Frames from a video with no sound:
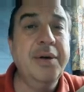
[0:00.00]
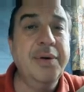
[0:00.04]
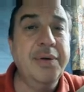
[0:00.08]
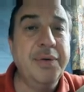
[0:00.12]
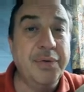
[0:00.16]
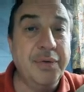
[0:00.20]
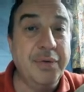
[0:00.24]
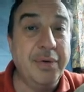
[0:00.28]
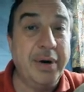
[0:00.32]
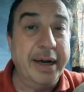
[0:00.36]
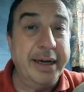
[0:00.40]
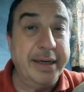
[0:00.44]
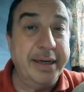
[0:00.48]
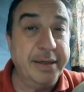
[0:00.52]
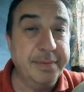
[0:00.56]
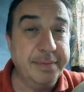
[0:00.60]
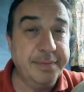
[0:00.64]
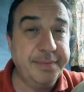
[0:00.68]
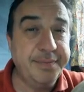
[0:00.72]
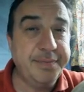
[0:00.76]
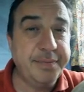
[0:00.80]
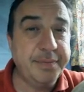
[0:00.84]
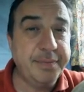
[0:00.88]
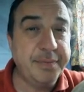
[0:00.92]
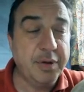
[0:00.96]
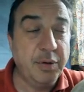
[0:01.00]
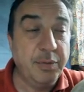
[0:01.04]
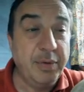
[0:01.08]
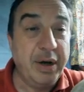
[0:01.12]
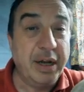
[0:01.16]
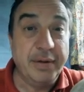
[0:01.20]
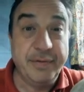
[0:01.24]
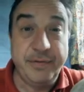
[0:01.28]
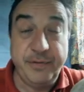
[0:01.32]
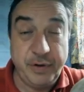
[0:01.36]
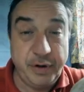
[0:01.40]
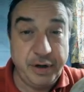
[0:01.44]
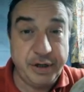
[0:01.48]
Right. Well,
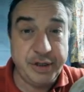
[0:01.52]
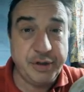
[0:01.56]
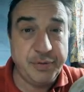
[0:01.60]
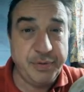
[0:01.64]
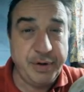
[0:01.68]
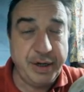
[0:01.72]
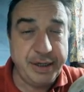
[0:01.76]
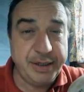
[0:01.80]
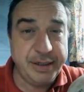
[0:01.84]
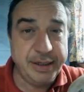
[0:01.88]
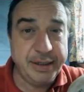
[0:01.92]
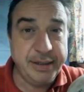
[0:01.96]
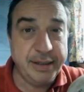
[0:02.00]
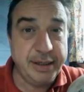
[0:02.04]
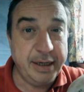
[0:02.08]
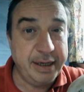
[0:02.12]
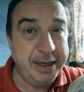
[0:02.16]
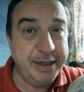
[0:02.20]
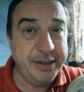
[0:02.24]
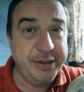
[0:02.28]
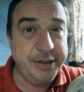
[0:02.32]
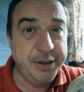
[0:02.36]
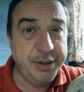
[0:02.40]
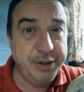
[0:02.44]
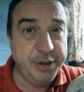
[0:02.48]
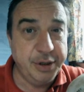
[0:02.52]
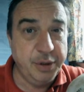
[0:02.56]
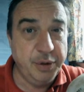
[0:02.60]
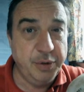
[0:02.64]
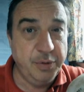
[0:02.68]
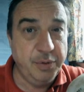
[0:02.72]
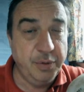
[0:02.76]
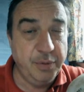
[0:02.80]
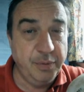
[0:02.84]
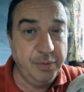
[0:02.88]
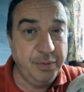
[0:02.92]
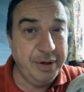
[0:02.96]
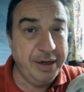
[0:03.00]
the first reason is to
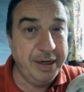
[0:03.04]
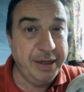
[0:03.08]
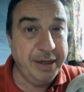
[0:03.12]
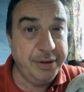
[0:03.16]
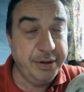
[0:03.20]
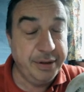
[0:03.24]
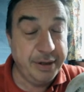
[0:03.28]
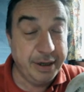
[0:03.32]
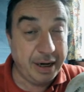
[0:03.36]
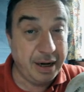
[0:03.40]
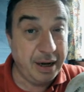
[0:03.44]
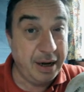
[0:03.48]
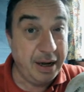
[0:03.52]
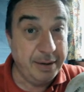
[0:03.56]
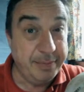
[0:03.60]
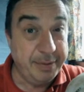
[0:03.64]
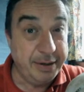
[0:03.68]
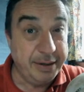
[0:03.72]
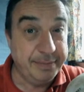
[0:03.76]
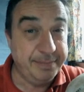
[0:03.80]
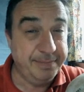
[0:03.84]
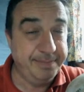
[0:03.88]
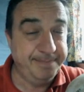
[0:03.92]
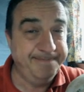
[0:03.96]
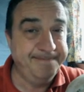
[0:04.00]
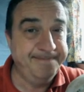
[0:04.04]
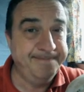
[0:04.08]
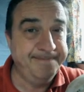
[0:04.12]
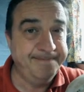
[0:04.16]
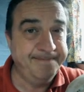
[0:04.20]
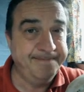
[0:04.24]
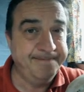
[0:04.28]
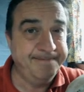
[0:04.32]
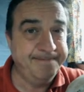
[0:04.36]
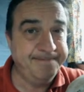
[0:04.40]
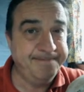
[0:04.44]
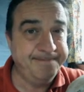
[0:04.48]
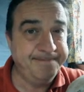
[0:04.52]
do with the climate.
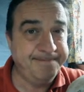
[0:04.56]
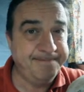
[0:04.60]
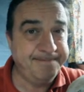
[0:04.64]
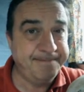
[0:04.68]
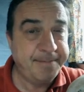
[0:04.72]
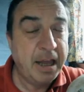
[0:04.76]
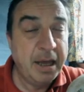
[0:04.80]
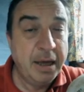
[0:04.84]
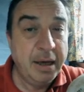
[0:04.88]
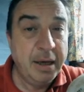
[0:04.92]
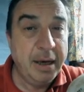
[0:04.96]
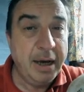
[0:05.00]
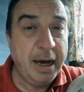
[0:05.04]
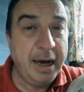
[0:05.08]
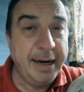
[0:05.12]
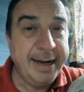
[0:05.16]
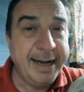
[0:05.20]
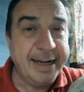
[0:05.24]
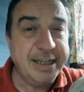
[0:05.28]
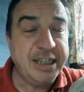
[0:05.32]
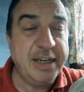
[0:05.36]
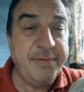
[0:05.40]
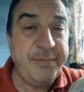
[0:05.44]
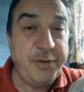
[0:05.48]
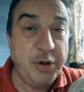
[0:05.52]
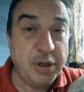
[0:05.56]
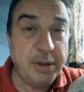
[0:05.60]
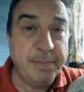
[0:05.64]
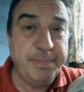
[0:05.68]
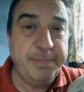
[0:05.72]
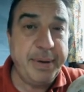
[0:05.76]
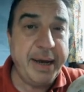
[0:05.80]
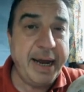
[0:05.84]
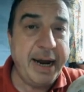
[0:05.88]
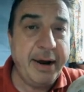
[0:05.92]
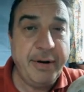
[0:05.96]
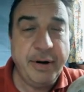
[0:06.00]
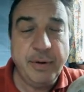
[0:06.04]
And that's if you
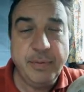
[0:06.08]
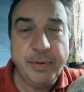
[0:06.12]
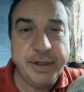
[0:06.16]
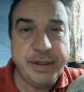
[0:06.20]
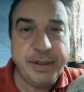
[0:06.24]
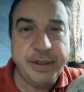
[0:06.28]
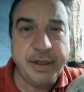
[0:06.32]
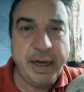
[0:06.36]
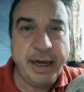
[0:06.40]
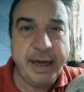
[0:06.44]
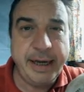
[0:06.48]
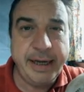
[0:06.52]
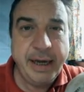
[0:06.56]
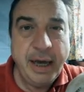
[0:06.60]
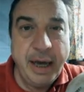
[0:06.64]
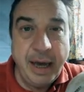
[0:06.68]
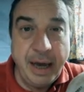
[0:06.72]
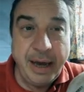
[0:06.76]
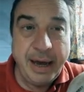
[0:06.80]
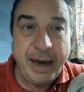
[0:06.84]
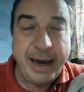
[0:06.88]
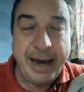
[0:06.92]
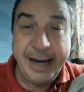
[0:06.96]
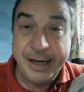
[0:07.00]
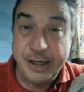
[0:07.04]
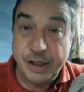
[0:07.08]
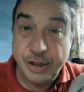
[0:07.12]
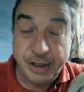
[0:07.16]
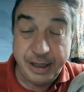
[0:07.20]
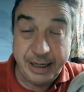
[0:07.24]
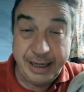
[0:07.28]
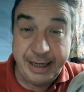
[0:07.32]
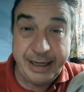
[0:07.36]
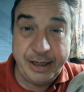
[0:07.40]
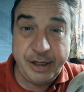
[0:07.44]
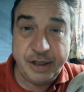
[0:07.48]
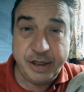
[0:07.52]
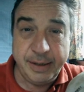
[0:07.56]
compare it with, say, ancient
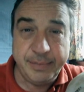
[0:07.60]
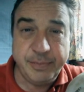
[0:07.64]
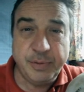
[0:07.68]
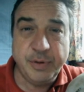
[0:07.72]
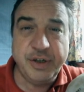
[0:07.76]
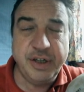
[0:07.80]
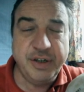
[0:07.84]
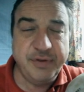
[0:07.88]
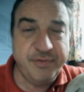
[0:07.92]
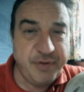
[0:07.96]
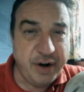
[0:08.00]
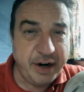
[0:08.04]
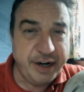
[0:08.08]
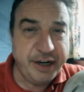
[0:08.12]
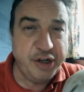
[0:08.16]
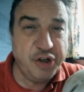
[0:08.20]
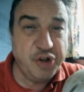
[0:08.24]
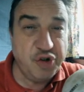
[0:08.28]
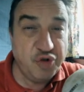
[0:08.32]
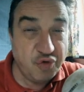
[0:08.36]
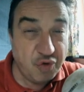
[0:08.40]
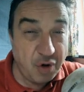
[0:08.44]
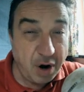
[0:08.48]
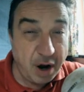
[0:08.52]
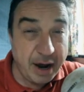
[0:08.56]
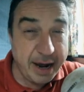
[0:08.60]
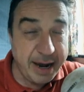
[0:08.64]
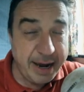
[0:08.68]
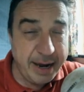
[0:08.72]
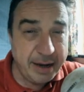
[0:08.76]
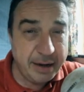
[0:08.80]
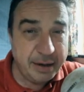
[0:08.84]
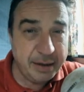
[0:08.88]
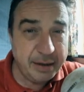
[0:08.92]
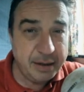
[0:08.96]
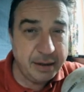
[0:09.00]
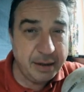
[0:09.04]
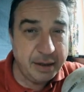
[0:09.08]
Egypt, which is very dry.
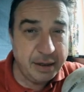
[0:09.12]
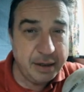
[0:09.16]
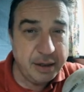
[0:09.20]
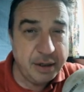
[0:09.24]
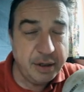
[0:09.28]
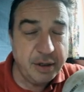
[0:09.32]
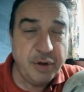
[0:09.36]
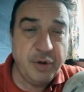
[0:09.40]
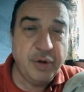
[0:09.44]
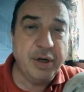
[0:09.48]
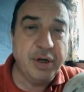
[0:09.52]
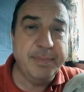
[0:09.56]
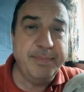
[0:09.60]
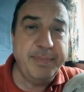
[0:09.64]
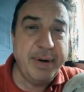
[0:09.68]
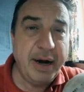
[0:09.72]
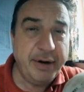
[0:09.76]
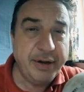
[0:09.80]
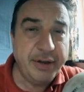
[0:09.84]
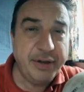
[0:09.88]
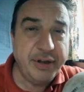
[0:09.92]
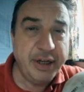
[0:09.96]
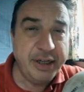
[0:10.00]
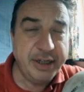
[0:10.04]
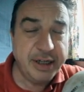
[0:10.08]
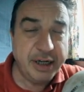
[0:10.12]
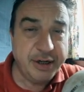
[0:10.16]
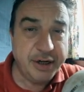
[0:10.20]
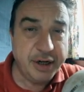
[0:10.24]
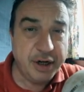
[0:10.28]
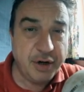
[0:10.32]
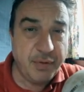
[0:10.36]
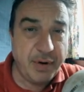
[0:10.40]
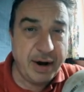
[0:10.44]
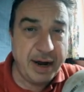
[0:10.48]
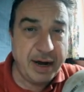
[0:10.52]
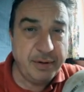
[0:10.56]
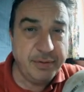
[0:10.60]
You could bury things
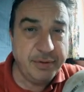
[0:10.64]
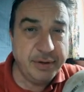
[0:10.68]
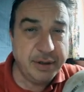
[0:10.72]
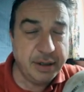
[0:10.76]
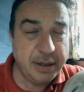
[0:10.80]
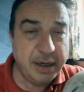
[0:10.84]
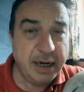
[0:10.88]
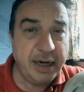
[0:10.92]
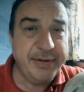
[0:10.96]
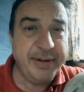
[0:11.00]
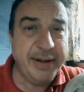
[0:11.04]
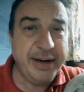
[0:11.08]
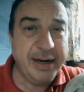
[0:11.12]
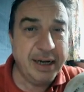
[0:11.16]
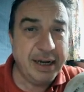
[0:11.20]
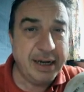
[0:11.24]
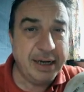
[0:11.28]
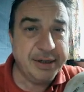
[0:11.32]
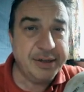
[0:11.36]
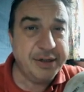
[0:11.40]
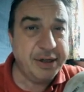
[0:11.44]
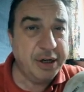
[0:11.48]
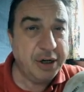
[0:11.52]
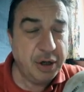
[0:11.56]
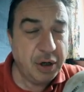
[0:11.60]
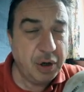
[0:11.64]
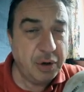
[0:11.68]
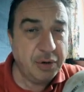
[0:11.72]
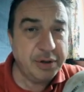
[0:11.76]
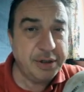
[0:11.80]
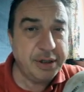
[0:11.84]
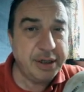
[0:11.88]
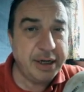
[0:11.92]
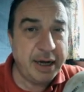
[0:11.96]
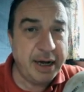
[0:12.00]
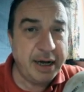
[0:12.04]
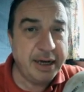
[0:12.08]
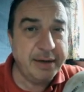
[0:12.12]
underground and they last a long
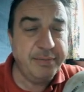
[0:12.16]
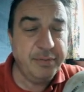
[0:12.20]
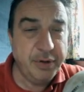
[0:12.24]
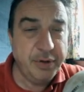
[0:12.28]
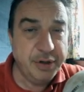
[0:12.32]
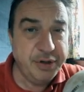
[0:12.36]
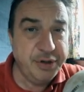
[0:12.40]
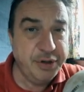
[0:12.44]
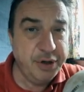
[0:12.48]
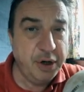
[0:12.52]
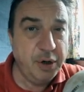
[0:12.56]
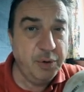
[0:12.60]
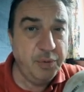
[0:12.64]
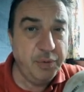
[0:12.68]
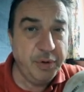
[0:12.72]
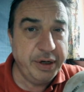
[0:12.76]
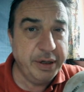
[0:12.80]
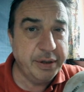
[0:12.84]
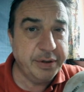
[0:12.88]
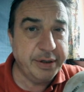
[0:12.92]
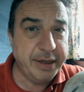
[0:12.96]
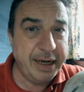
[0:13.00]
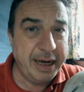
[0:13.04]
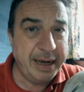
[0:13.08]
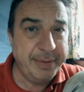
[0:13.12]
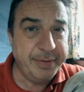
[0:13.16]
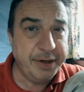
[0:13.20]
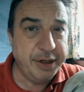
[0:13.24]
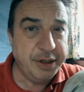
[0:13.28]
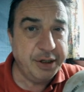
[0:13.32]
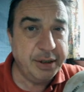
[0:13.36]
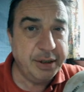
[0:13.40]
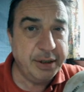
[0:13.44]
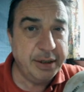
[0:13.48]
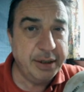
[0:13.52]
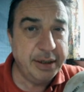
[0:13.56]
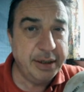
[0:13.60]
time with no real damage.